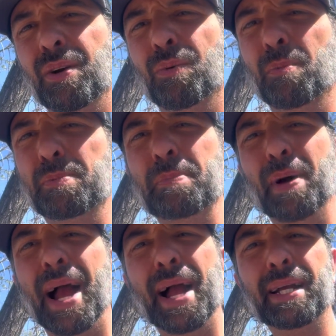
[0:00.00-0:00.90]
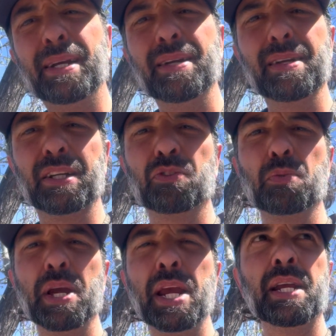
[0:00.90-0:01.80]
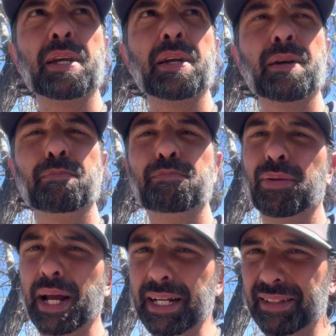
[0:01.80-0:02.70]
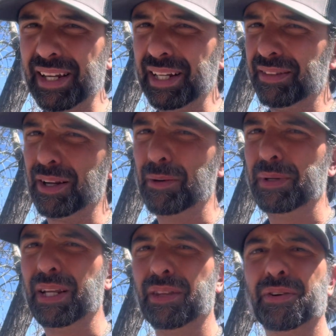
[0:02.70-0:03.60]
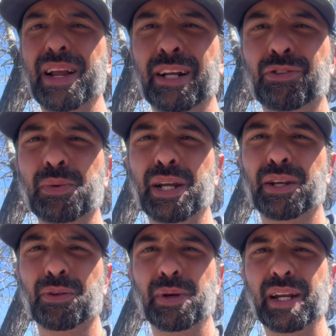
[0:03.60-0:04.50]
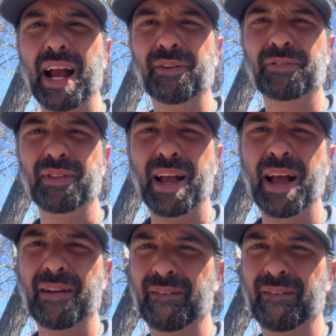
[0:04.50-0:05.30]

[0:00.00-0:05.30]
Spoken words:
We'll be back next week. Planting is going to be either next week or the week after that.